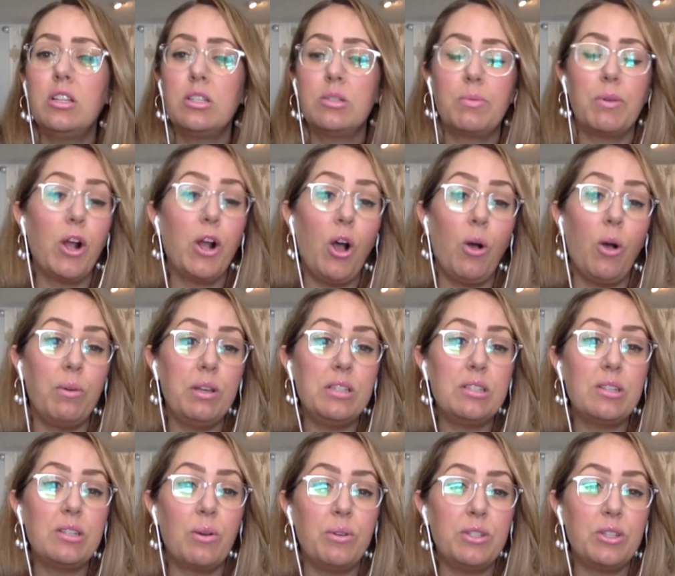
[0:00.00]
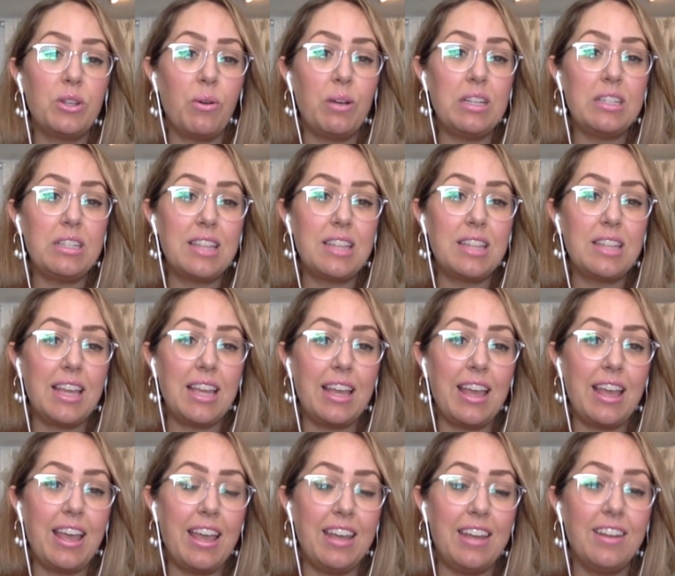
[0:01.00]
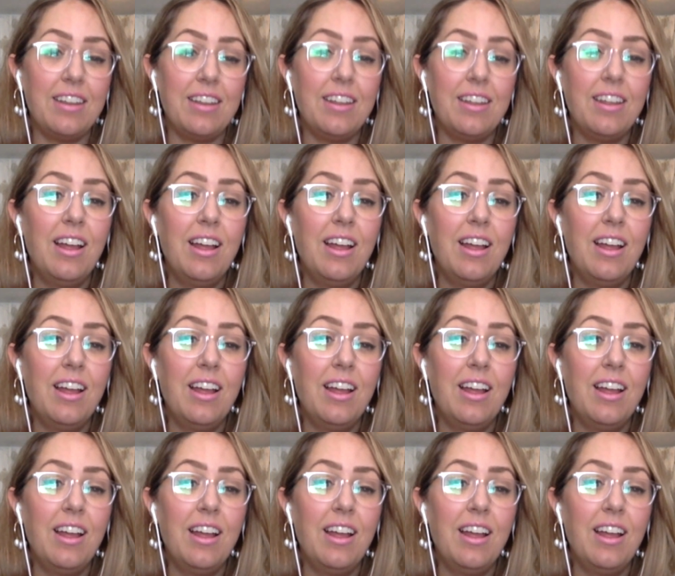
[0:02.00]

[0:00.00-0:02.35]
So we're always, always, always thinking ahead.